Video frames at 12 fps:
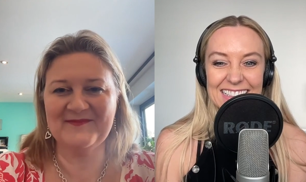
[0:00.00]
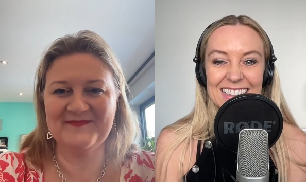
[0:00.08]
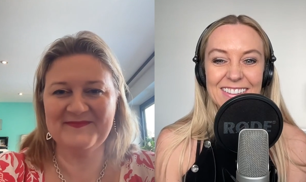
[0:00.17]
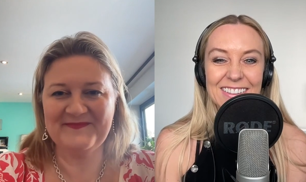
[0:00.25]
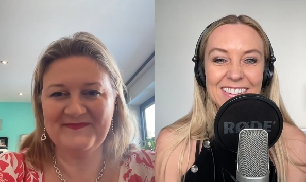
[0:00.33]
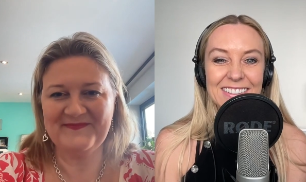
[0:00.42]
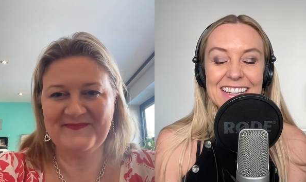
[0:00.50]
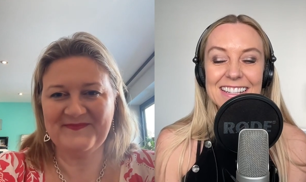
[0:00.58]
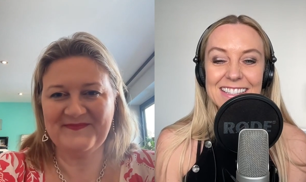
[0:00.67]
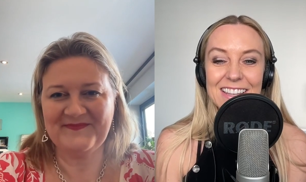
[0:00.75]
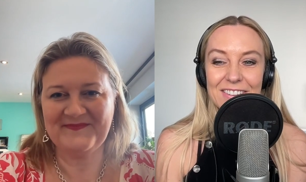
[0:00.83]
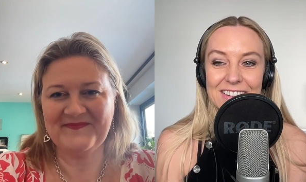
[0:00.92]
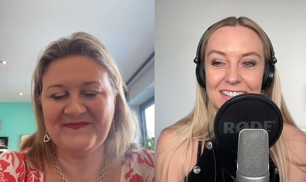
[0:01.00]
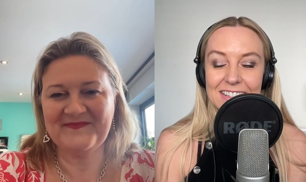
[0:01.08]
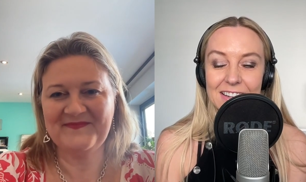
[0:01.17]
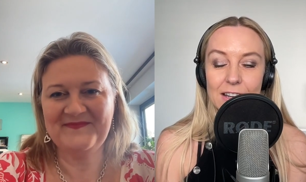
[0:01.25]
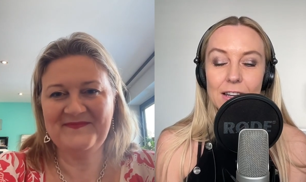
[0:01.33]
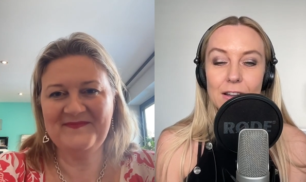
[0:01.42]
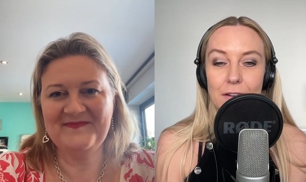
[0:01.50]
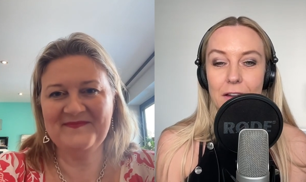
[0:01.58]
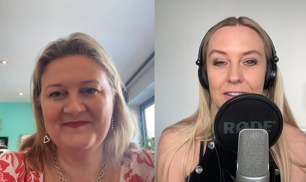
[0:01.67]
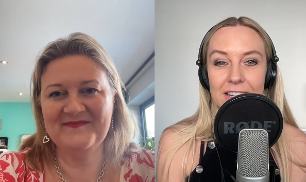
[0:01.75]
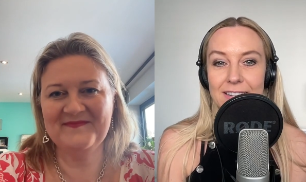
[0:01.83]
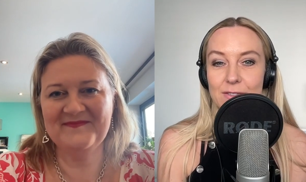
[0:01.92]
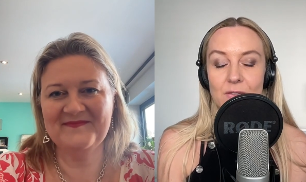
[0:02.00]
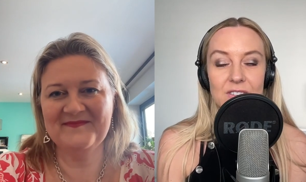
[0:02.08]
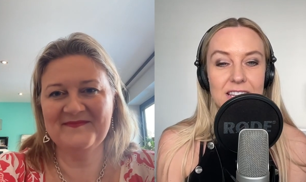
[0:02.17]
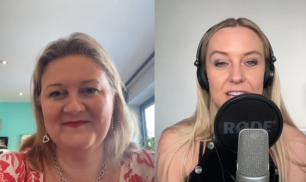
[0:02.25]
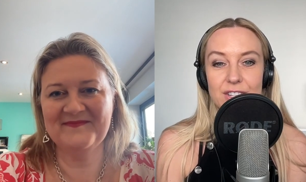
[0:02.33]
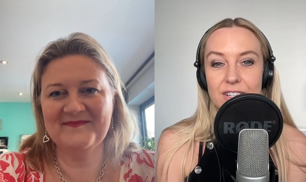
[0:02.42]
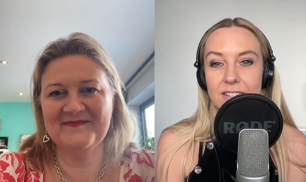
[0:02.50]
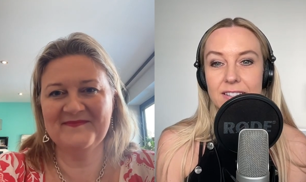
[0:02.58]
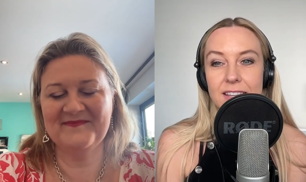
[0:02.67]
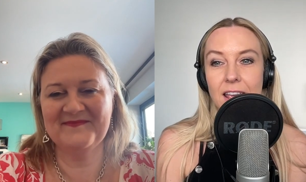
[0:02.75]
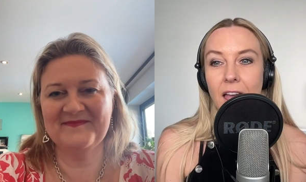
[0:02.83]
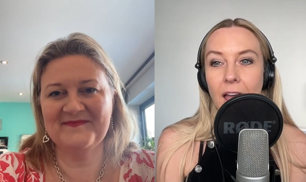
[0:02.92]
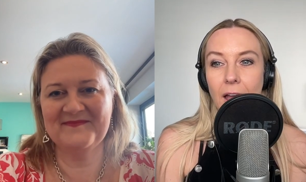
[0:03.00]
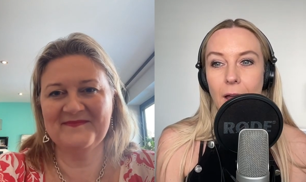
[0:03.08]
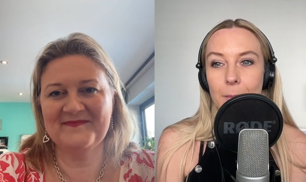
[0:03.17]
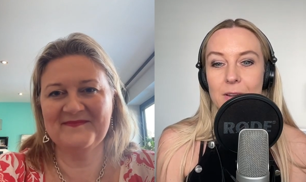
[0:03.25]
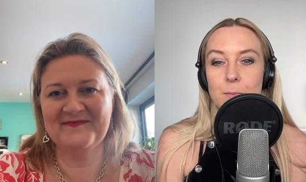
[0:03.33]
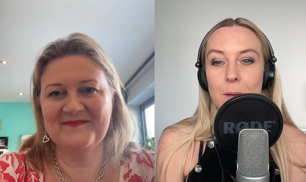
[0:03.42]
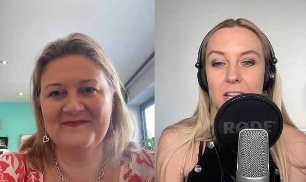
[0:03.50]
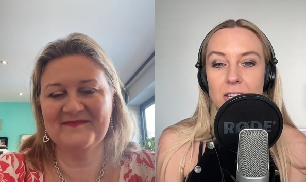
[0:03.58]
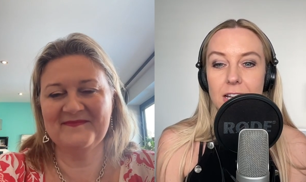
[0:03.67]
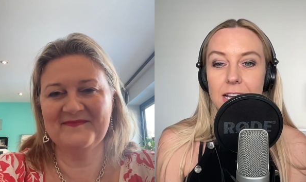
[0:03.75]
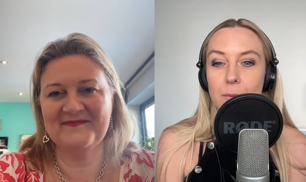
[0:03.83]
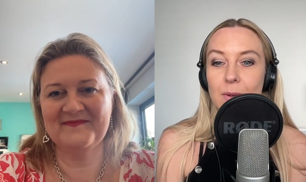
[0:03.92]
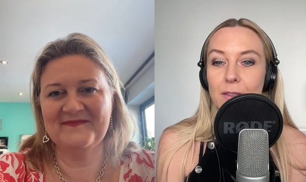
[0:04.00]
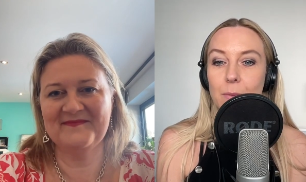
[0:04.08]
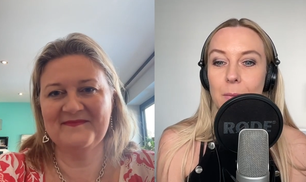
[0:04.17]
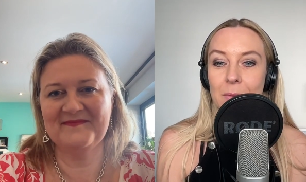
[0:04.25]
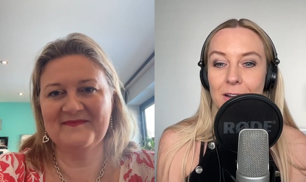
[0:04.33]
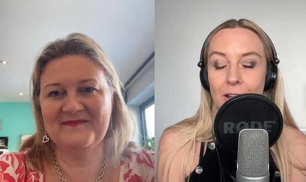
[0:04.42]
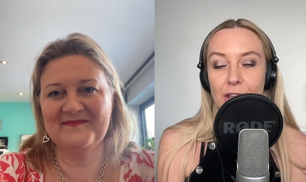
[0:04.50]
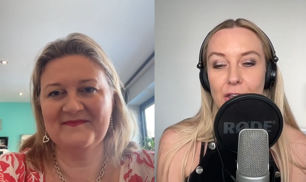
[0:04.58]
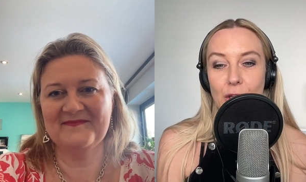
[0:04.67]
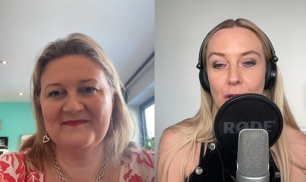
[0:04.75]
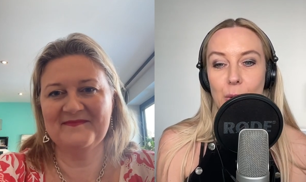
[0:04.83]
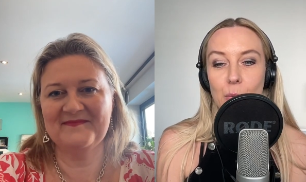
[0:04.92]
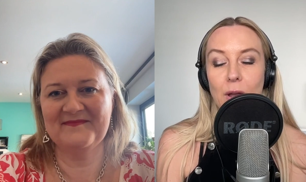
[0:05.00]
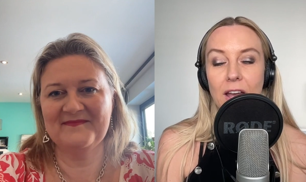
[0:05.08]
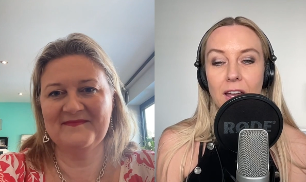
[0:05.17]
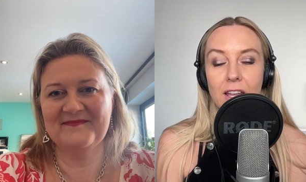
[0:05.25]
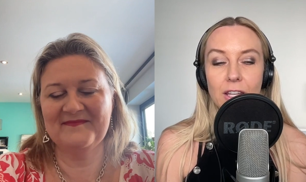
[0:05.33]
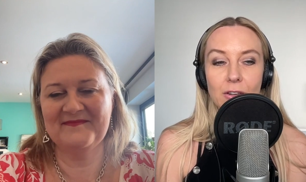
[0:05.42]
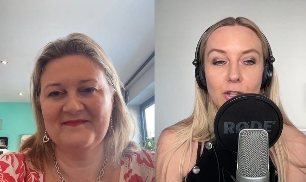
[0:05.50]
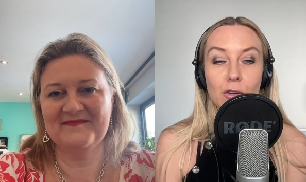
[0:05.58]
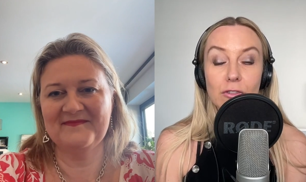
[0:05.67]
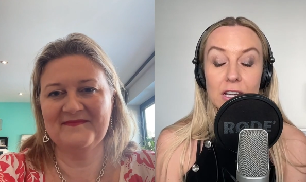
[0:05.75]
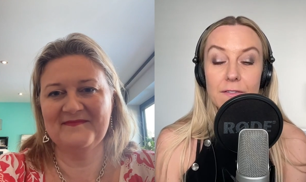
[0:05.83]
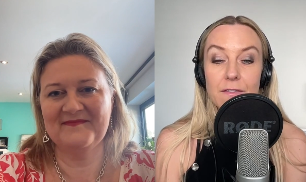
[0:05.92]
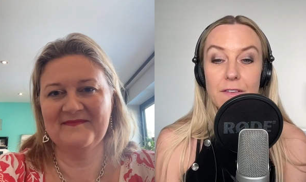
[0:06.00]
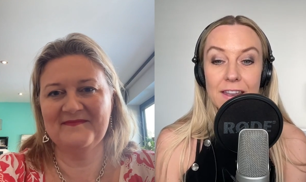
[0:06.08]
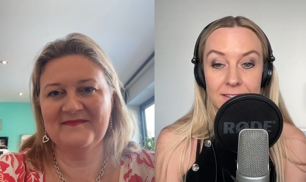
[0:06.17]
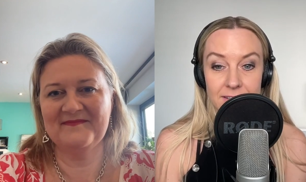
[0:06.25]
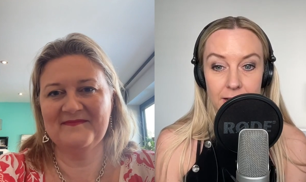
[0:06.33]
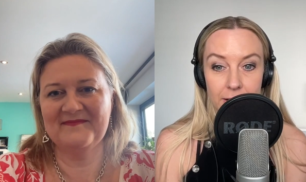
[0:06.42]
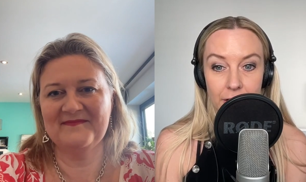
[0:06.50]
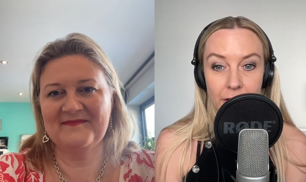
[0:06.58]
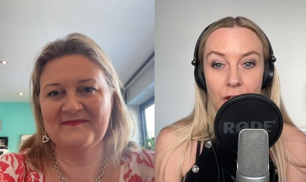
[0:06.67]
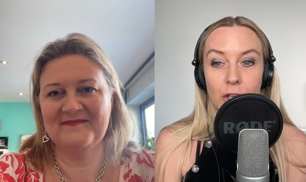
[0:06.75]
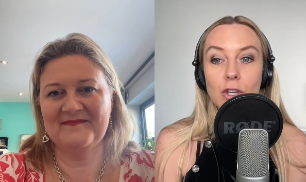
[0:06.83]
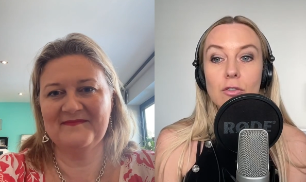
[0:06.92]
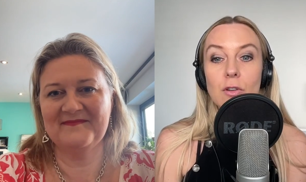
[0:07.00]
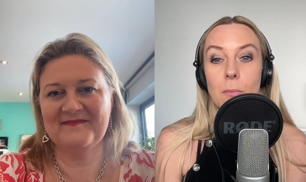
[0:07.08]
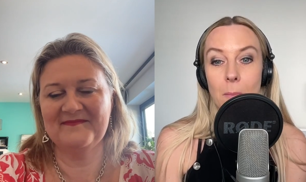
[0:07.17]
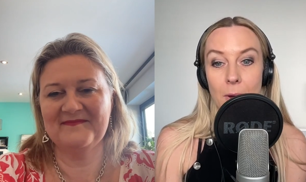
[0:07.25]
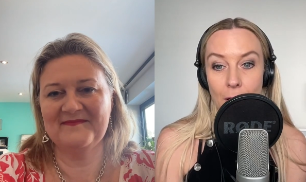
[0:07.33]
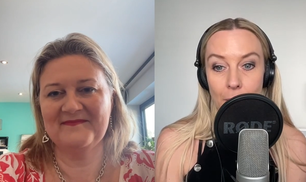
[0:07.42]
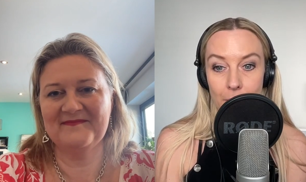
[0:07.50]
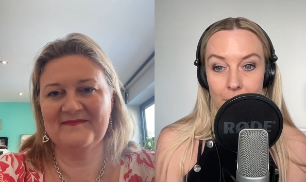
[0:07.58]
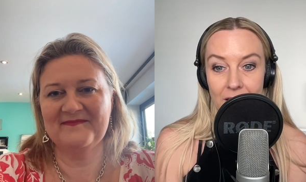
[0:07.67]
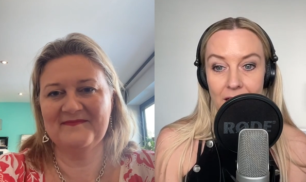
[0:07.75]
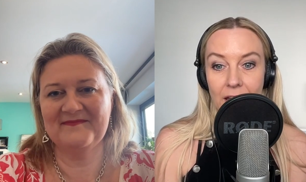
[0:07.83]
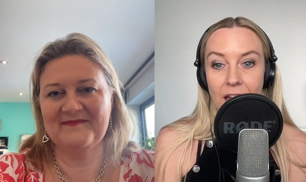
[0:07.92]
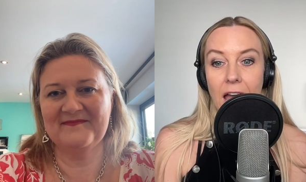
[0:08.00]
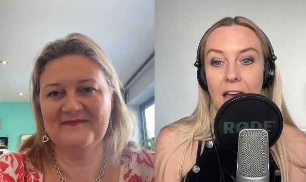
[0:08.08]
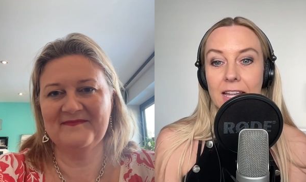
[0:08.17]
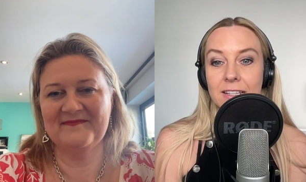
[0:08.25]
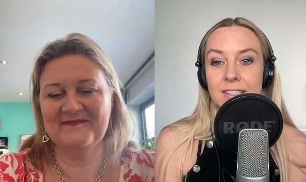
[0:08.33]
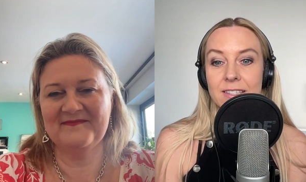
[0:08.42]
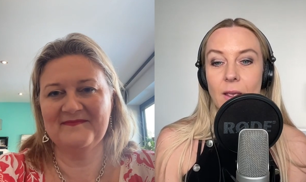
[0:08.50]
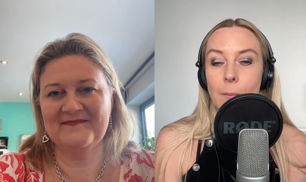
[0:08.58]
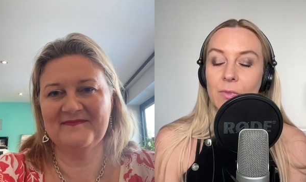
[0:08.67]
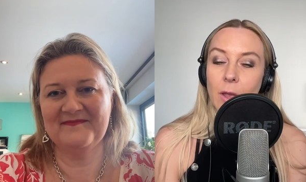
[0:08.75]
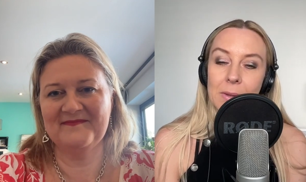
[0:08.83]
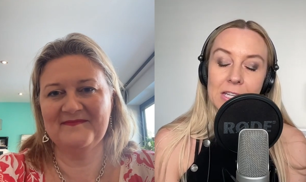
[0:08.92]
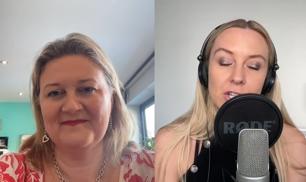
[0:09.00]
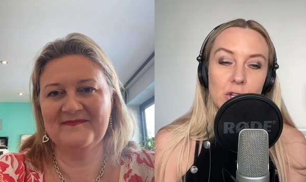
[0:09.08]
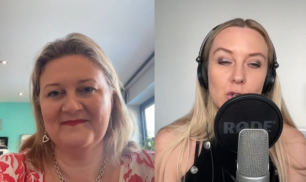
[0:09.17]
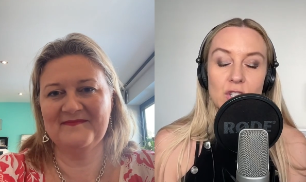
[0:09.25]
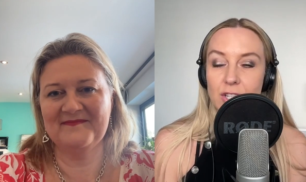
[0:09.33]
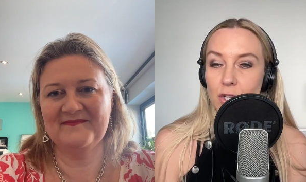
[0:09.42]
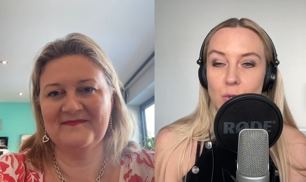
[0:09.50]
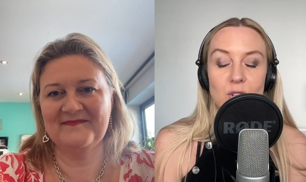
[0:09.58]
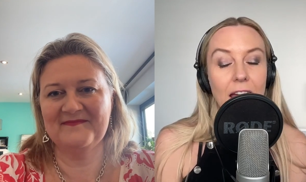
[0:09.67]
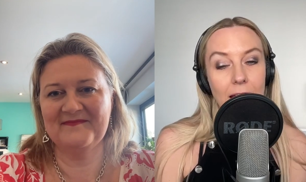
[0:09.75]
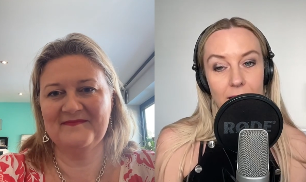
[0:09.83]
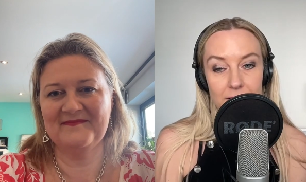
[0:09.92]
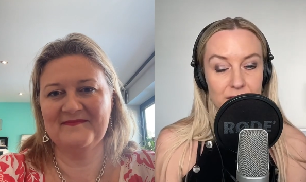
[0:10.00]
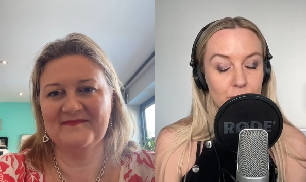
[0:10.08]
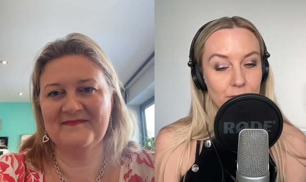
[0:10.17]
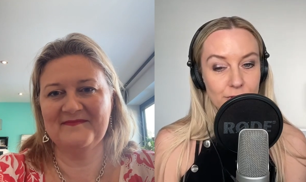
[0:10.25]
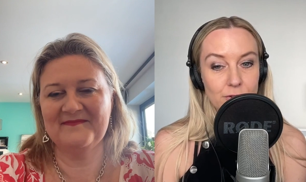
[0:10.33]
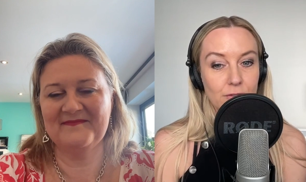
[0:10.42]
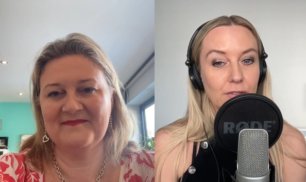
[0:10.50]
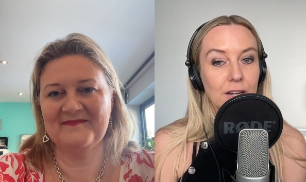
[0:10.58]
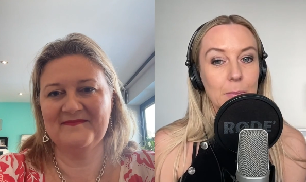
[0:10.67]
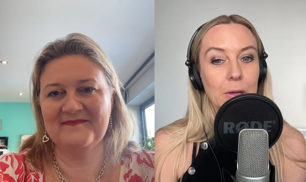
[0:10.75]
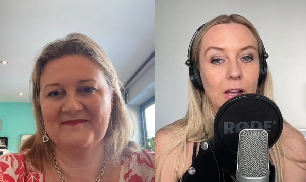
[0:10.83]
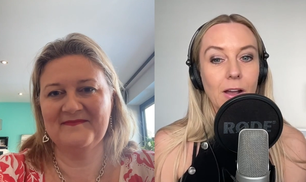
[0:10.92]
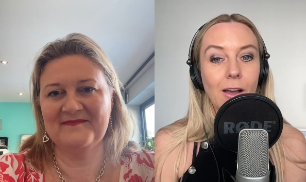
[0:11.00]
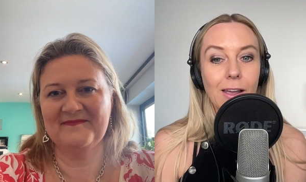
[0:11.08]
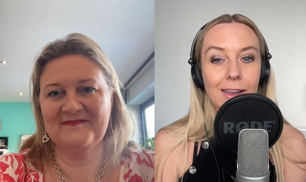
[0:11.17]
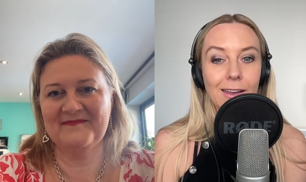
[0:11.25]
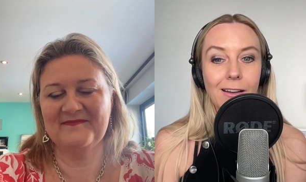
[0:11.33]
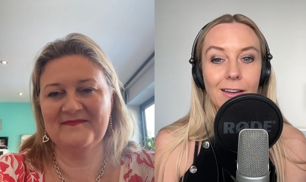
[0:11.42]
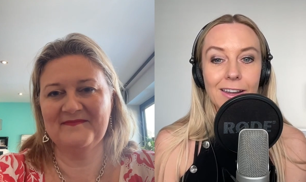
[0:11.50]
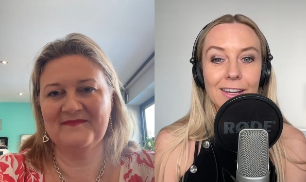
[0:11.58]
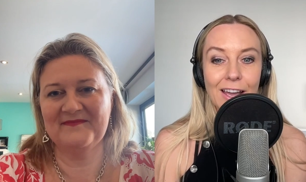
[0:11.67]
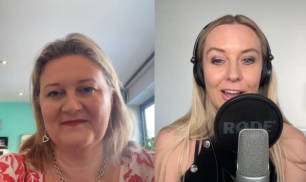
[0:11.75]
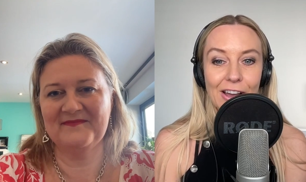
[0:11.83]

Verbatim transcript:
Speaker 1: Oh, it's so exciting. I love having these conversations, um, especially with women like you, where you, you're an inventor, you're a mum. And I mean, you, you tell us your story, but I, I